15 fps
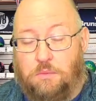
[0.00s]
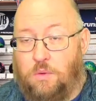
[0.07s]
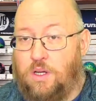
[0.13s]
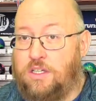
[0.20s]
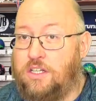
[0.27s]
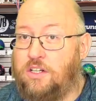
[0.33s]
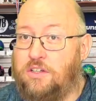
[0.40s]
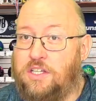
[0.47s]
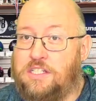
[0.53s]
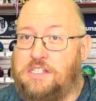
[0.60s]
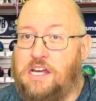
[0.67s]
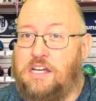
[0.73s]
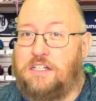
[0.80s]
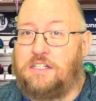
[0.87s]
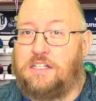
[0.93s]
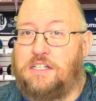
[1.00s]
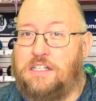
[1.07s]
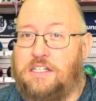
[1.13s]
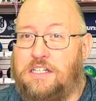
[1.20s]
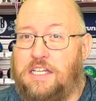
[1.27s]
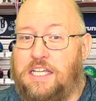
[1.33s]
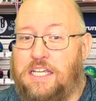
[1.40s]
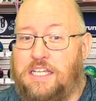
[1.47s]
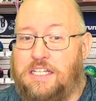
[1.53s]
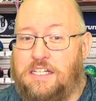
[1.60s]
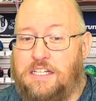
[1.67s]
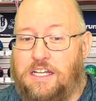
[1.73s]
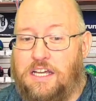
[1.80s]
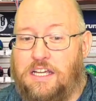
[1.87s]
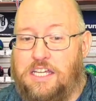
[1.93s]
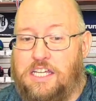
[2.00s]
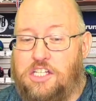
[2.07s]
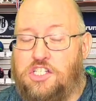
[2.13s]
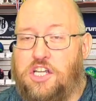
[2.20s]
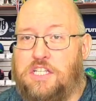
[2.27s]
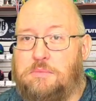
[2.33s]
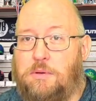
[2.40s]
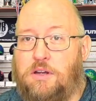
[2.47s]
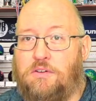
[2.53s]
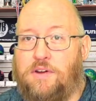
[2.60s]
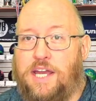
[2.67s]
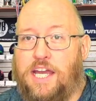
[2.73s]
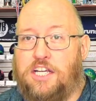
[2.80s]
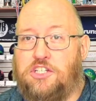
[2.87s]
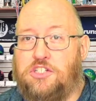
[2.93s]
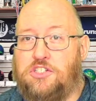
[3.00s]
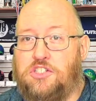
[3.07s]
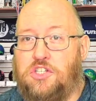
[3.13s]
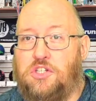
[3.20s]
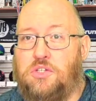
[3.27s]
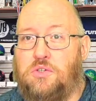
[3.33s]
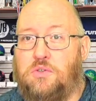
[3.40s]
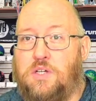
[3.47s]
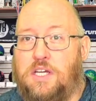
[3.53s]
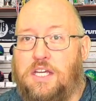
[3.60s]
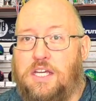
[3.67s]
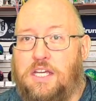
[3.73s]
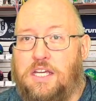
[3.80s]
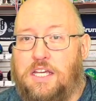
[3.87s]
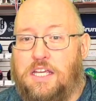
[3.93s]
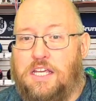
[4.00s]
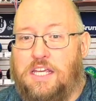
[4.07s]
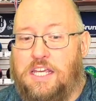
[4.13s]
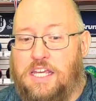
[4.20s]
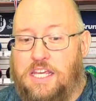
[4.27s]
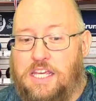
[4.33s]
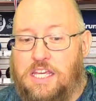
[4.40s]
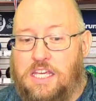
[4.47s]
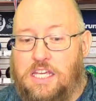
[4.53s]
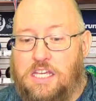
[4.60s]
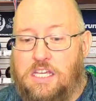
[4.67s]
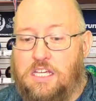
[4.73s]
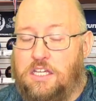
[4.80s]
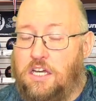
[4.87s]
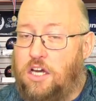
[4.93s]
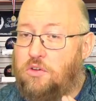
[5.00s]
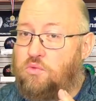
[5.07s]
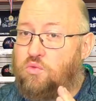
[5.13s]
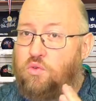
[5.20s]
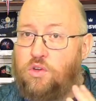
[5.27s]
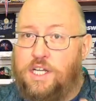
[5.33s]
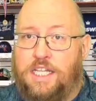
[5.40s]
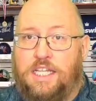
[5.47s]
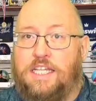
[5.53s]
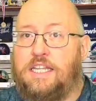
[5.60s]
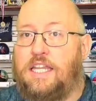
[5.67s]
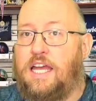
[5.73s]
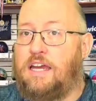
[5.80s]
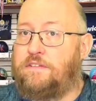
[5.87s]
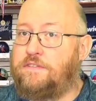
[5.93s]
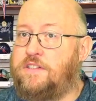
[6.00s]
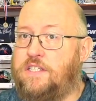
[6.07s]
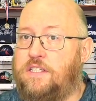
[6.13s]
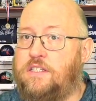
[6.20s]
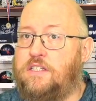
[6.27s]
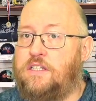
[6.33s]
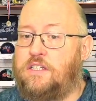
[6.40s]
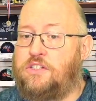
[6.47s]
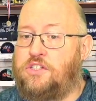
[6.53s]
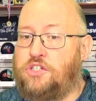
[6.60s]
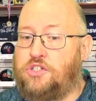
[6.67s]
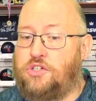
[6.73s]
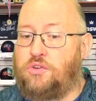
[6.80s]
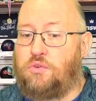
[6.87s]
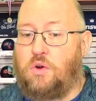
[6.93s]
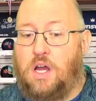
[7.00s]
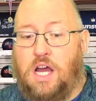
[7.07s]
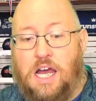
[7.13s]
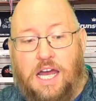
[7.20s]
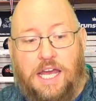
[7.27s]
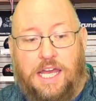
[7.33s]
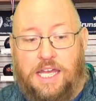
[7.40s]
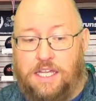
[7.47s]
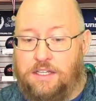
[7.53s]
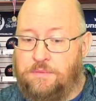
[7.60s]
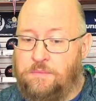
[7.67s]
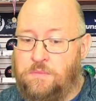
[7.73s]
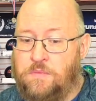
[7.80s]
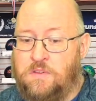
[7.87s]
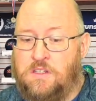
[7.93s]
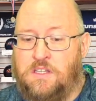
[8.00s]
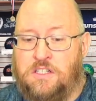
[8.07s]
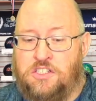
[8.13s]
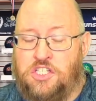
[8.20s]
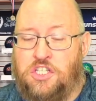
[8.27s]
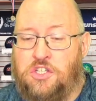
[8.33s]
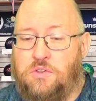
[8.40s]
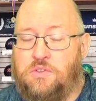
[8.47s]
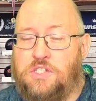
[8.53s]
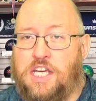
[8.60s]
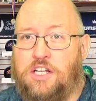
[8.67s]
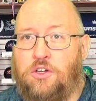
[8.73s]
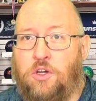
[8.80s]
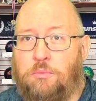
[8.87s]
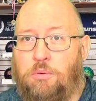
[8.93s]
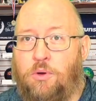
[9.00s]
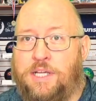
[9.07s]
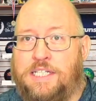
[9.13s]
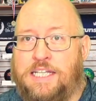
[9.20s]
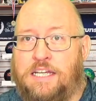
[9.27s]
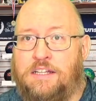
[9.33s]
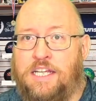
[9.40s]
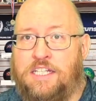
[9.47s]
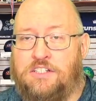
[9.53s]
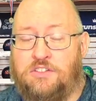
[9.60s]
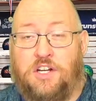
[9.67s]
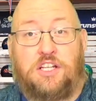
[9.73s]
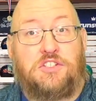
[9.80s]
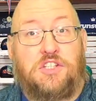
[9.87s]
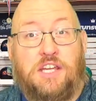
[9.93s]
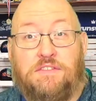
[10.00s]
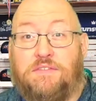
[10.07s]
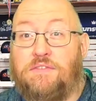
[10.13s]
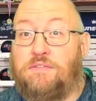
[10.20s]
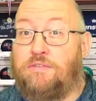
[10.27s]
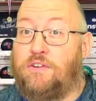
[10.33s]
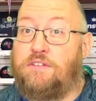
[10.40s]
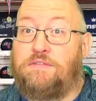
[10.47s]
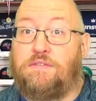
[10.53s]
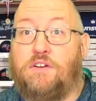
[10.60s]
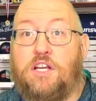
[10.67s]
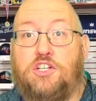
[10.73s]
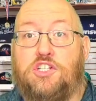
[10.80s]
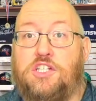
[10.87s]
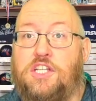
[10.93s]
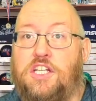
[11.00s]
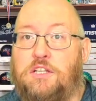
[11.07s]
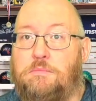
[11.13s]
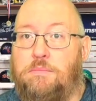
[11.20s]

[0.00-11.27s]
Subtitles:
you saw it in E.J.'s ball reaction too. He got really left to try to use that hook point down lane, to try to use that free friction that had